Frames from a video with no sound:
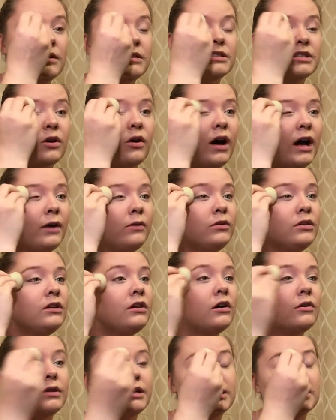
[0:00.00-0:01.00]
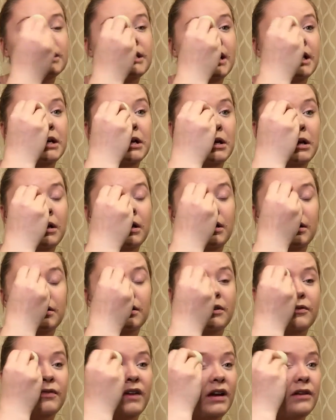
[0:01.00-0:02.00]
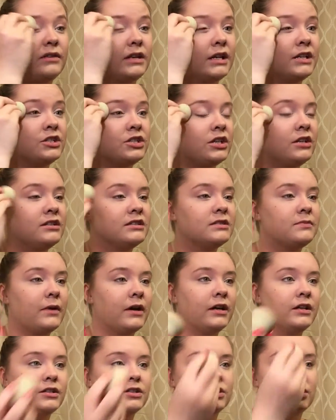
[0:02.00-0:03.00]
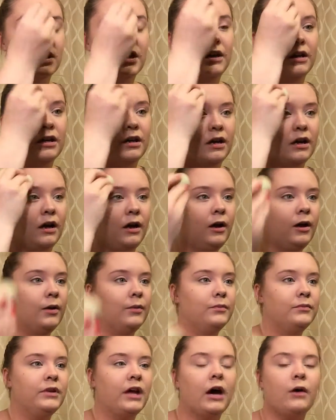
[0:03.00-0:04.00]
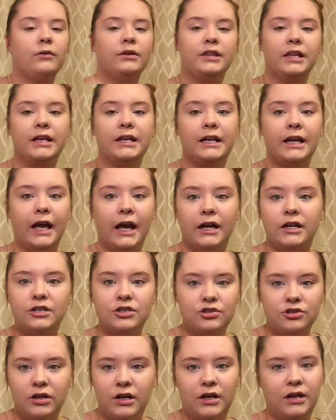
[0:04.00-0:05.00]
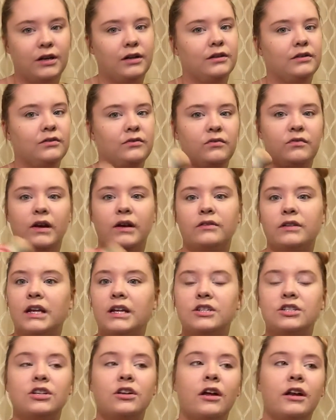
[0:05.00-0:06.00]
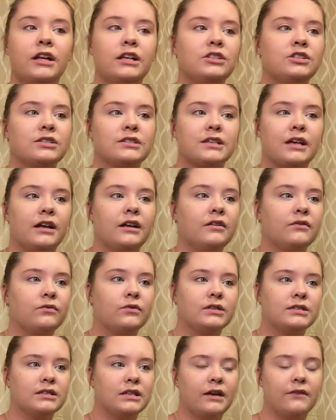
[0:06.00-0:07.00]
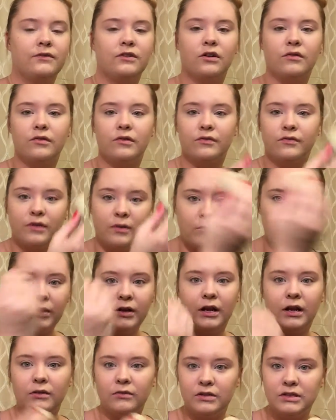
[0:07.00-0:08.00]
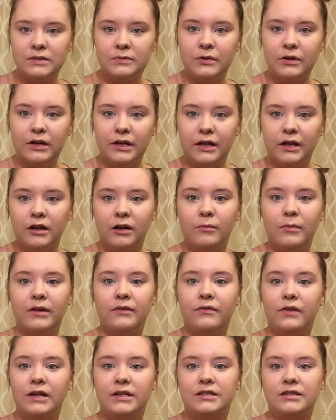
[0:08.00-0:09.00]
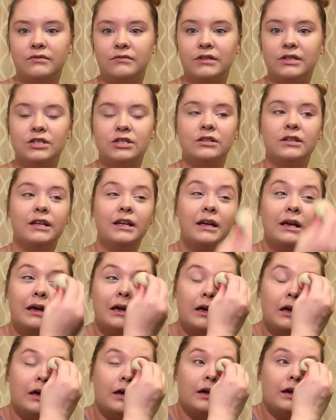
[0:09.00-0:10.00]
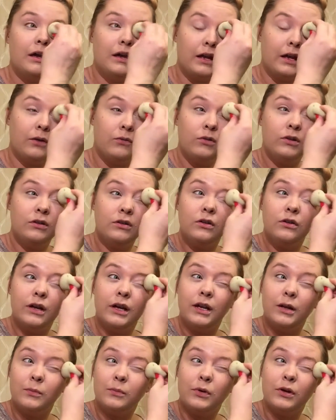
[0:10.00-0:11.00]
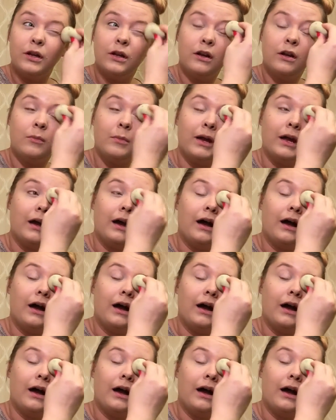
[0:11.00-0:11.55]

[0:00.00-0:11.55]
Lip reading: So I will always take the foundation sponge, not with any extra foundation on it, just kind of what's left over from when I was putting it on my face originally. And I will go ahead and put it on my